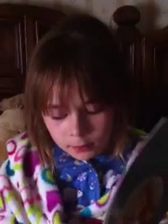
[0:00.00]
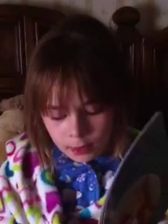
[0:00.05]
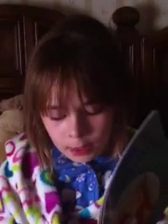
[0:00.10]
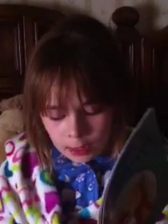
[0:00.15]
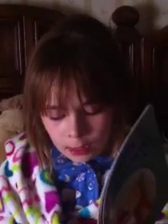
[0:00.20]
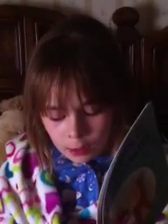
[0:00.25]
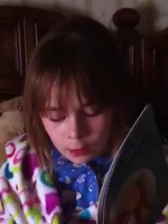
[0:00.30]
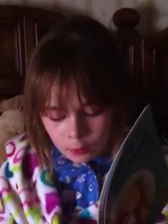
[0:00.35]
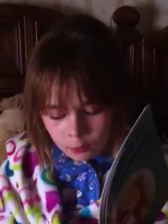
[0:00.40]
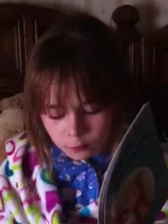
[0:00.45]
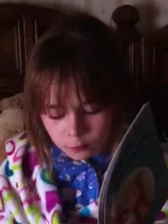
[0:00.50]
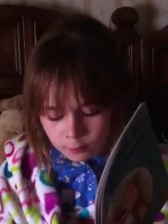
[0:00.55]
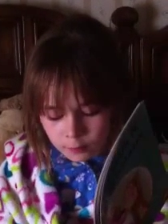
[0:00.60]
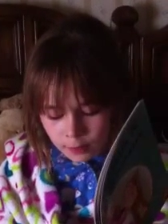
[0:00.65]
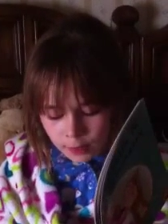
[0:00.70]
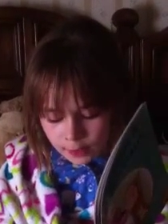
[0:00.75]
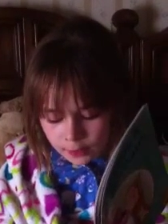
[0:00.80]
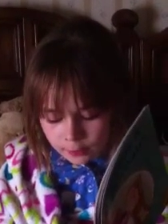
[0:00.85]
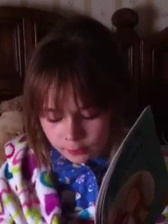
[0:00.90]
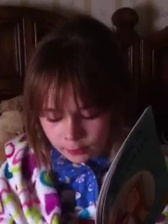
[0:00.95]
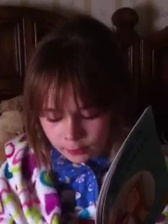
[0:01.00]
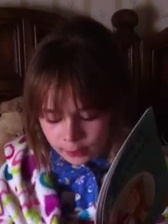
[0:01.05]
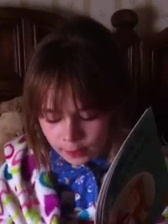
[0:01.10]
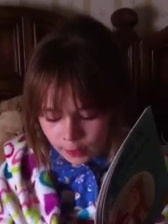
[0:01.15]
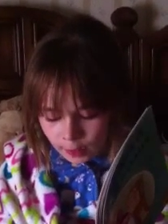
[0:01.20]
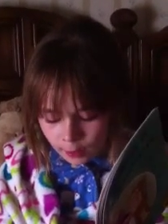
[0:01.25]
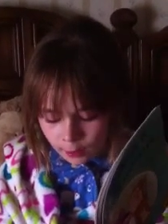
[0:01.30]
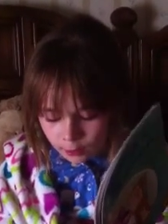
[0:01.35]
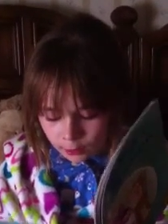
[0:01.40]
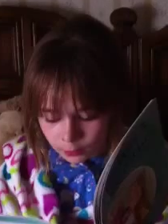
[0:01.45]
Now make the
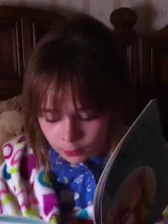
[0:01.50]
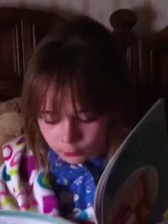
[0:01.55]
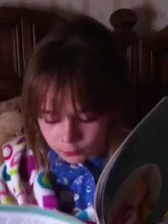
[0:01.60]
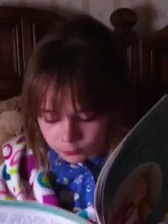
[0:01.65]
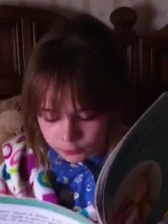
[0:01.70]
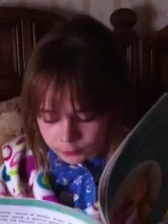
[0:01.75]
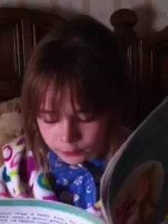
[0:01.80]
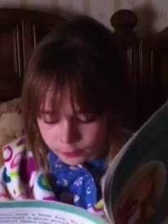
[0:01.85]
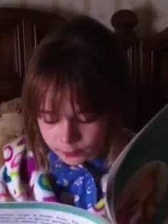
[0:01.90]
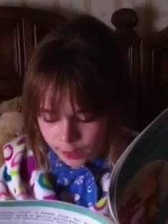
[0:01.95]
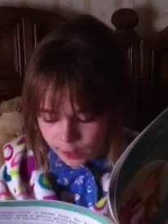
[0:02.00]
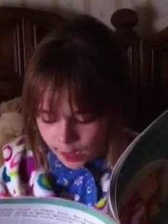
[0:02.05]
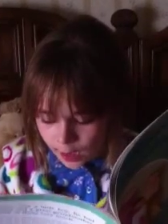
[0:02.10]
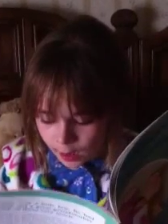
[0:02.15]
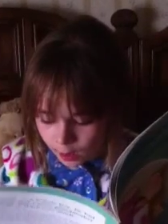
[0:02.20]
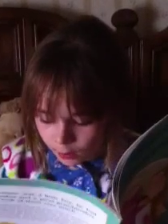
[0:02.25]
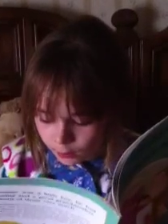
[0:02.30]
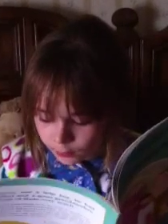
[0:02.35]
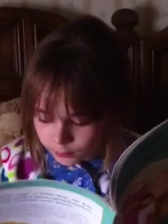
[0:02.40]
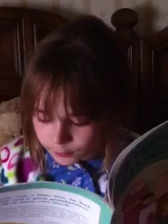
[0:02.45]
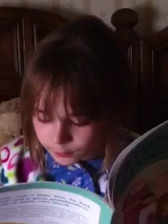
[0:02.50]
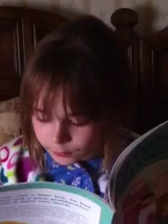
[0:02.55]
cow's tail,